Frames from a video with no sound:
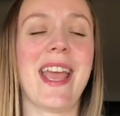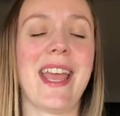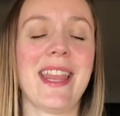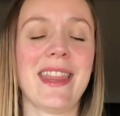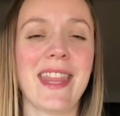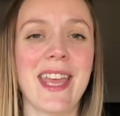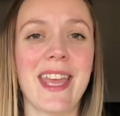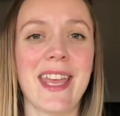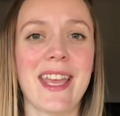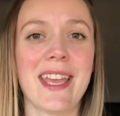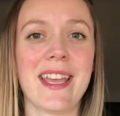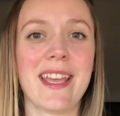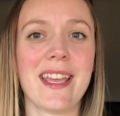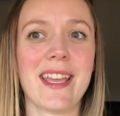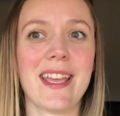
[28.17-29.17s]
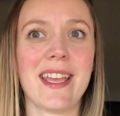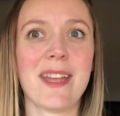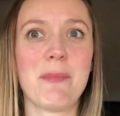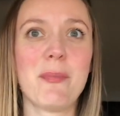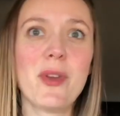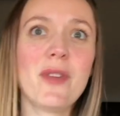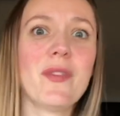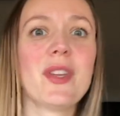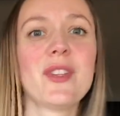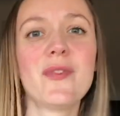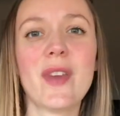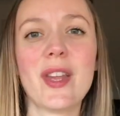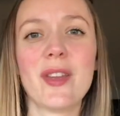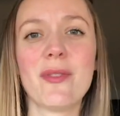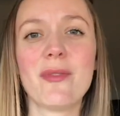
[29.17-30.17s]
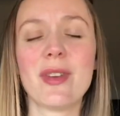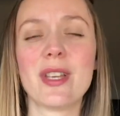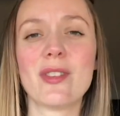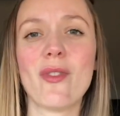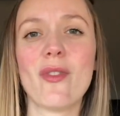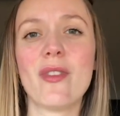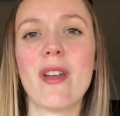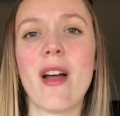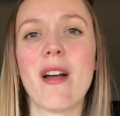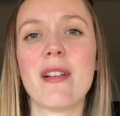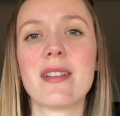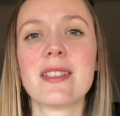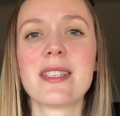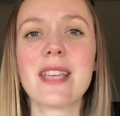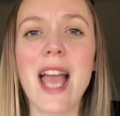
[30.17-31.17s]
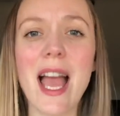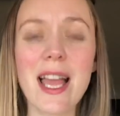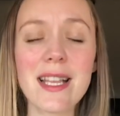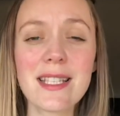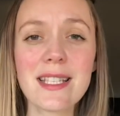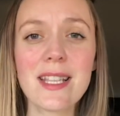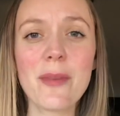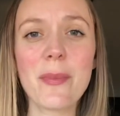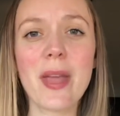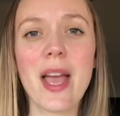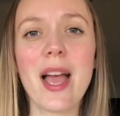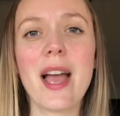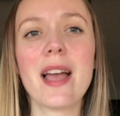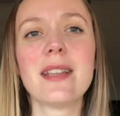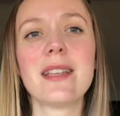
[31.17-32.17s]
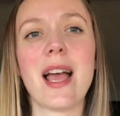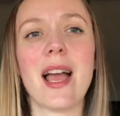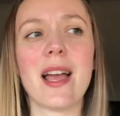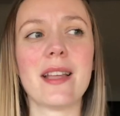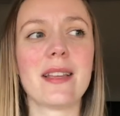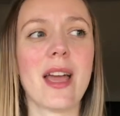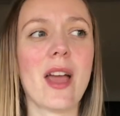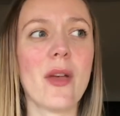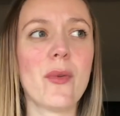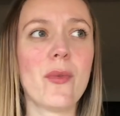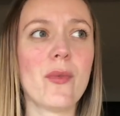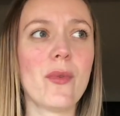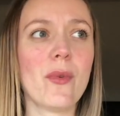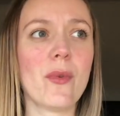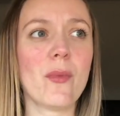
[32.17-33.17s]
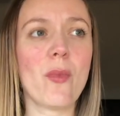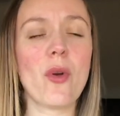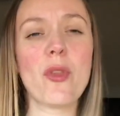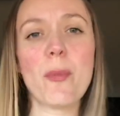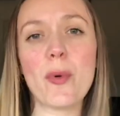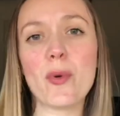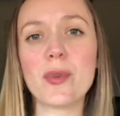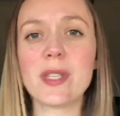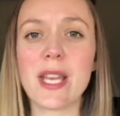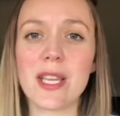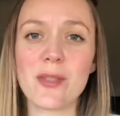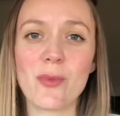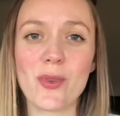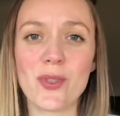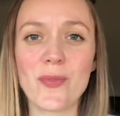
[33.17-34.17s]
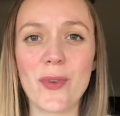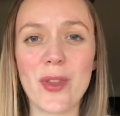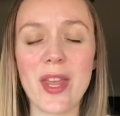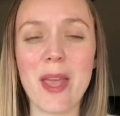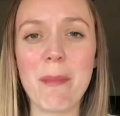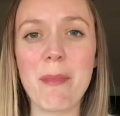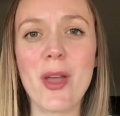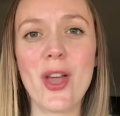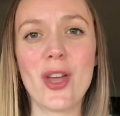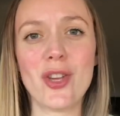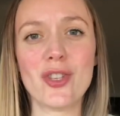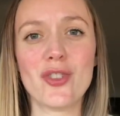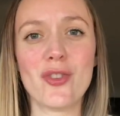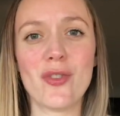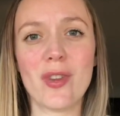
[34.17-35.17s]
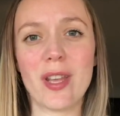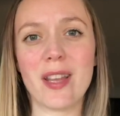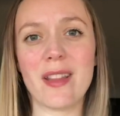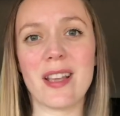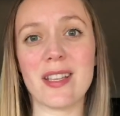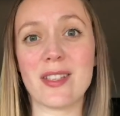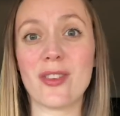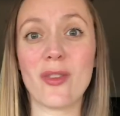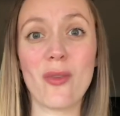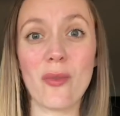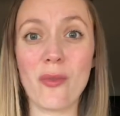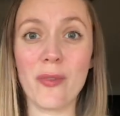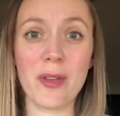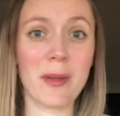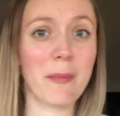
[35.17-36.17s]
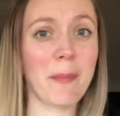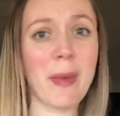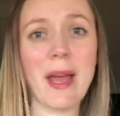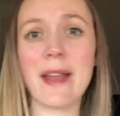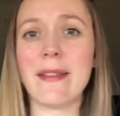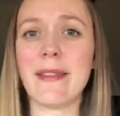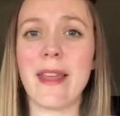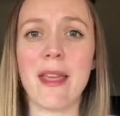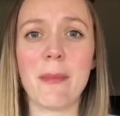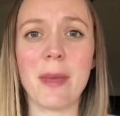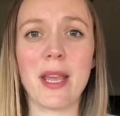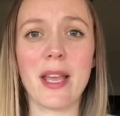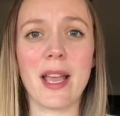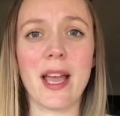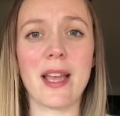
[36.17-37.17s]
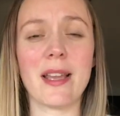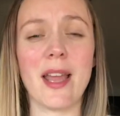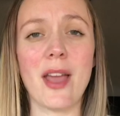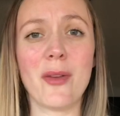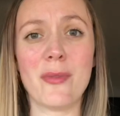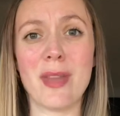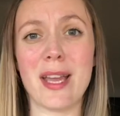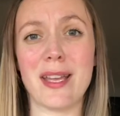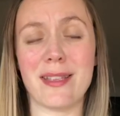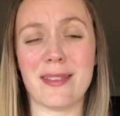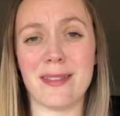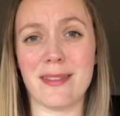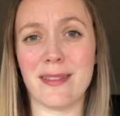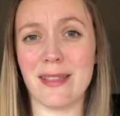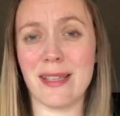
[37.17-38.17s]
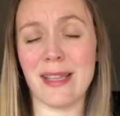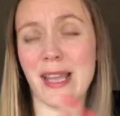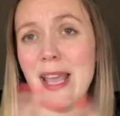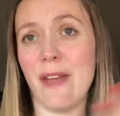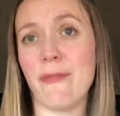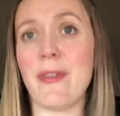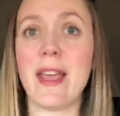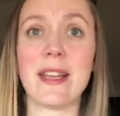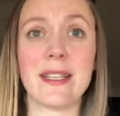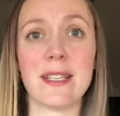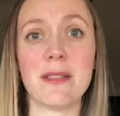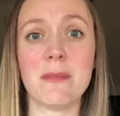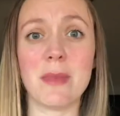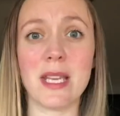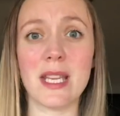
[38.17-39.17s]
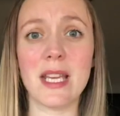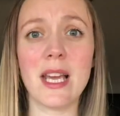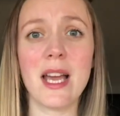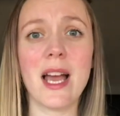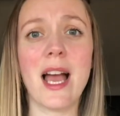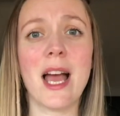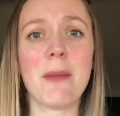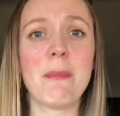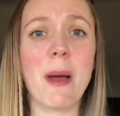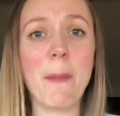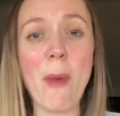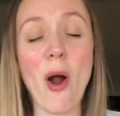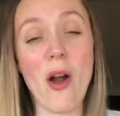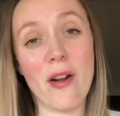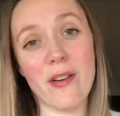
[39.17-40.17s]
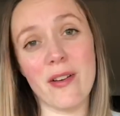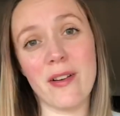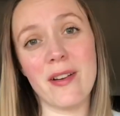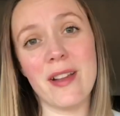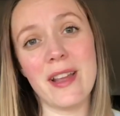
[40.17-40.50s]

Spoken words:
The previous video is on our scans that we had and what the process was for them during this COVID pandemic and how that affected me and my partner